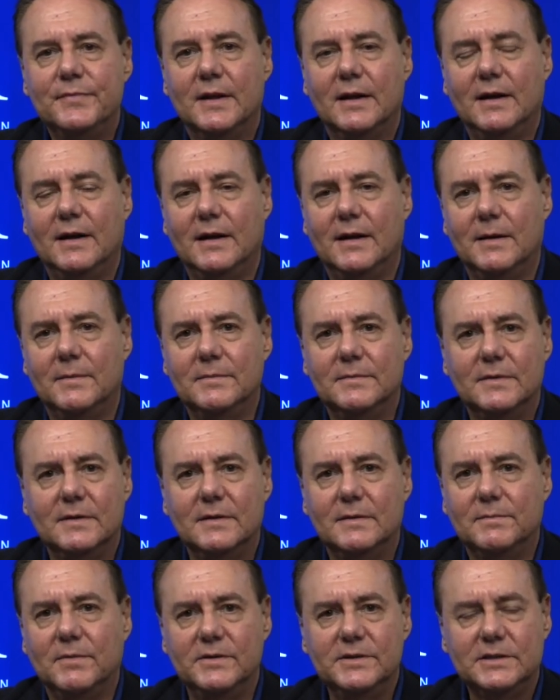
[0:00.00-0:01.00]

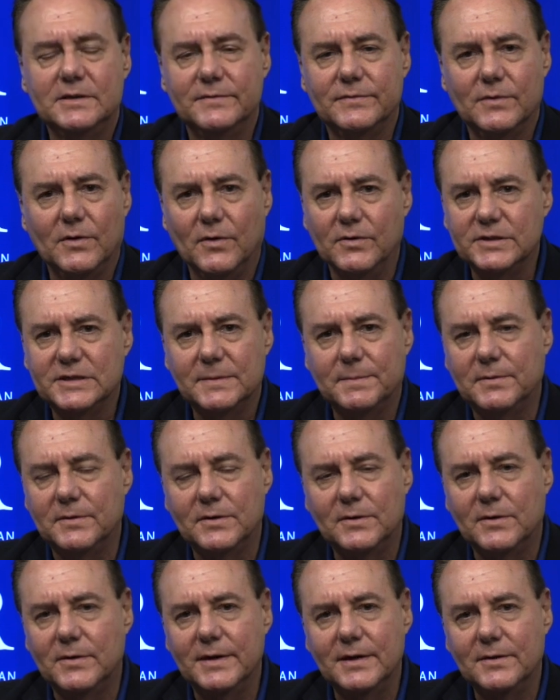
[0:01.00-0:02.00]
a bunch of
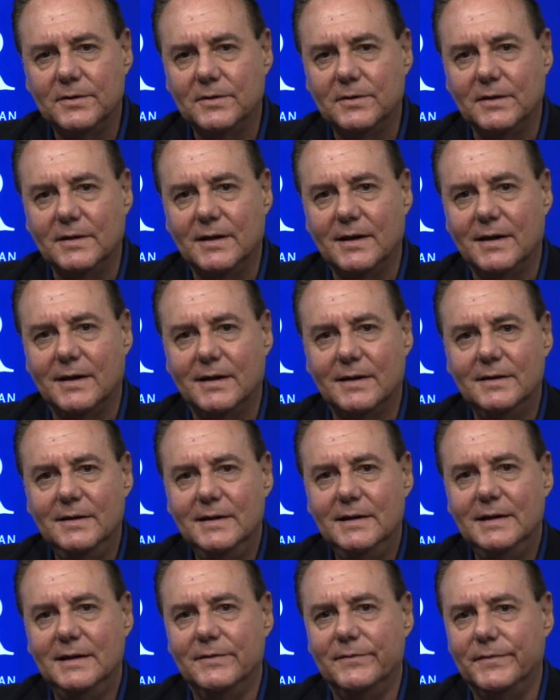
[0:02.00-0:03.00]
entrepreneurial
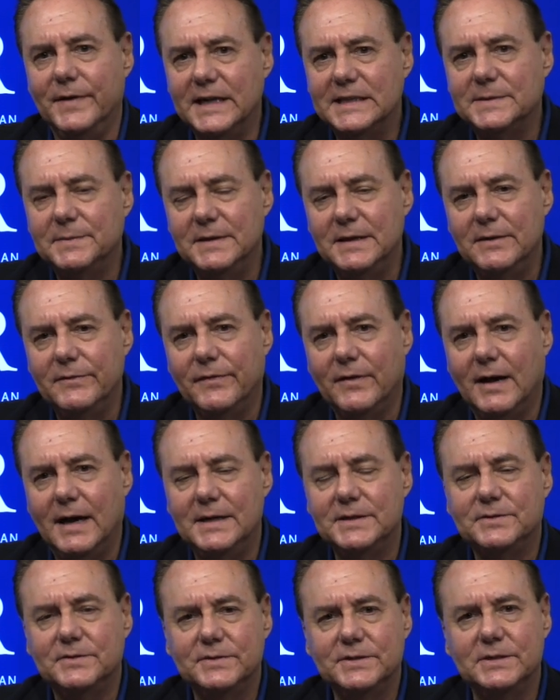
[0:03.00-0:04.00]
investment
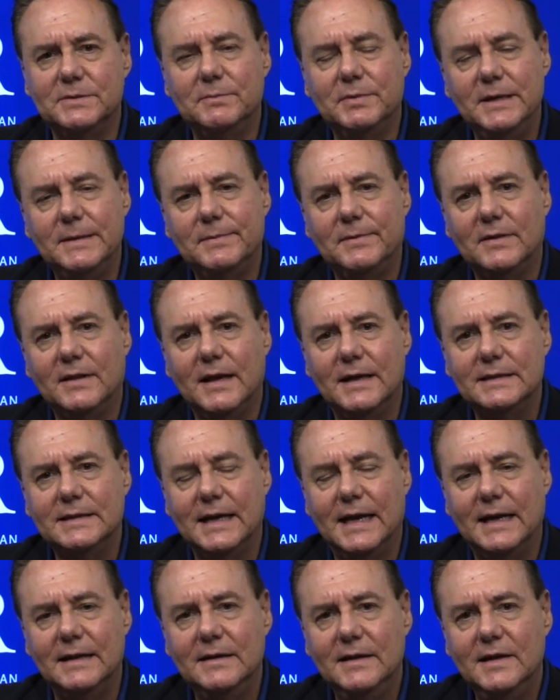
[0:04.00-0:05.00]
advisors and people like
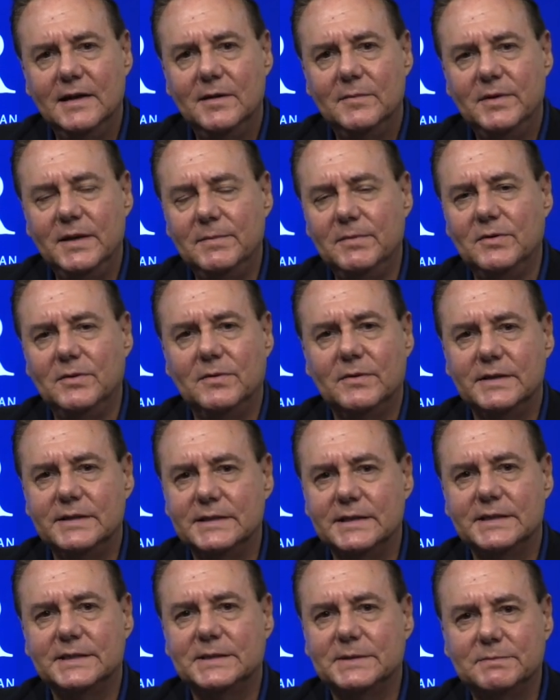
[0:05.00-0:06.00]
that, people who are
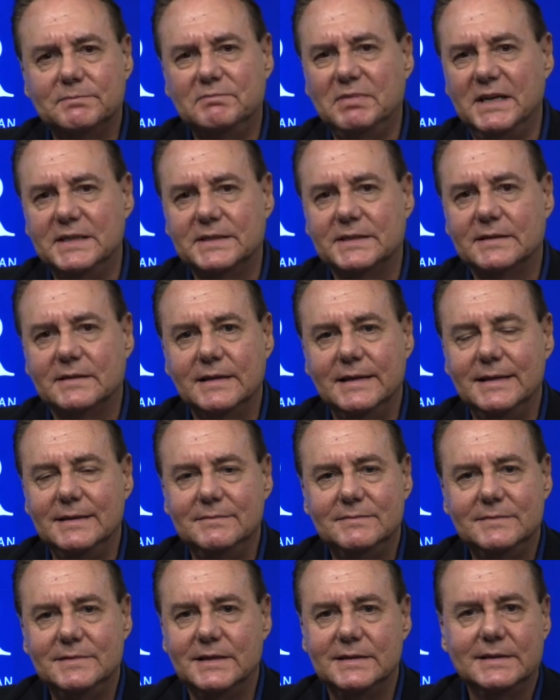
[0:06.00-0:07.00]
just
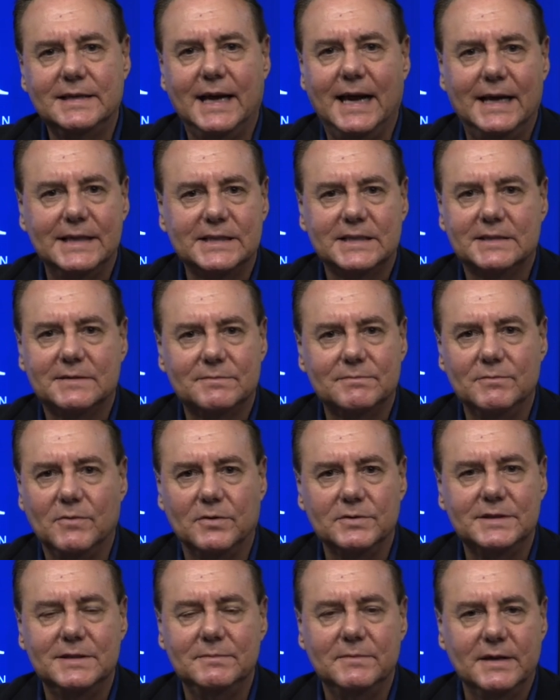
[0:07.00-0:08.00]
basically detached
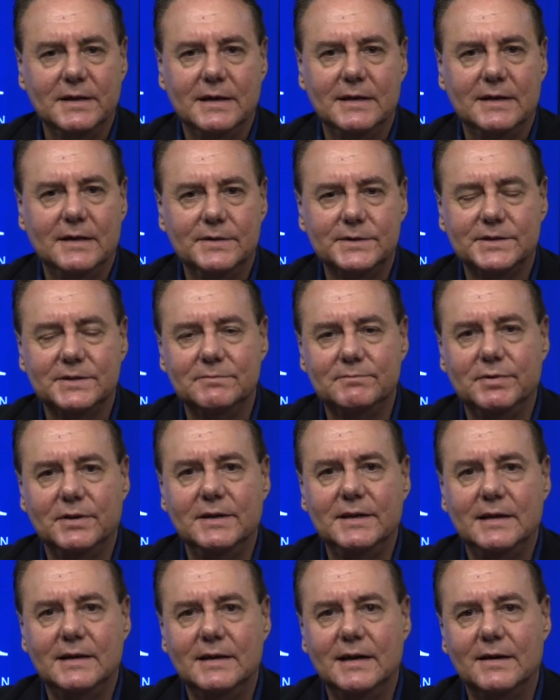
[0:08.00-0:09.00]
multimillionaires and
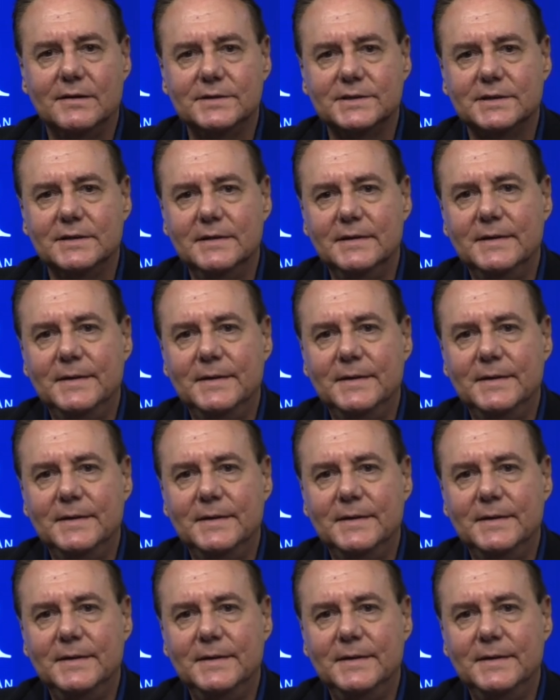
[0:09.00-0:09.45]
billionaires.